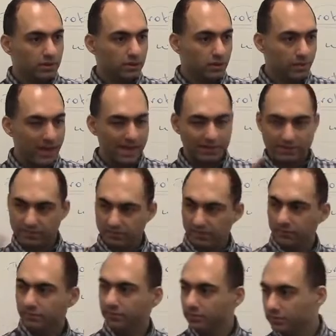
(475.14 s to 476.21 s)
you're passive.
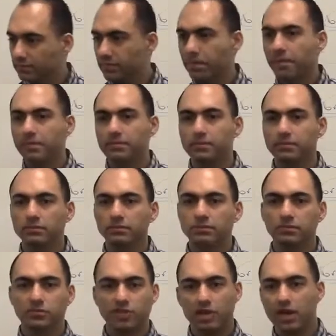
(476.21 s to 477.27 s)

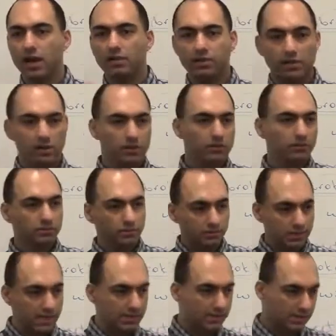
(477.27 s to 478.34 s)
Check out the
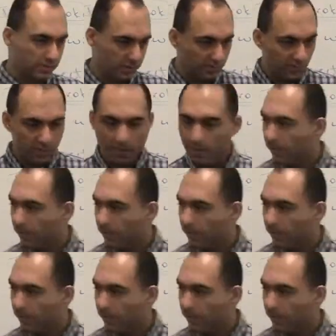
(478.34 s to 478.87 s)
tenses before.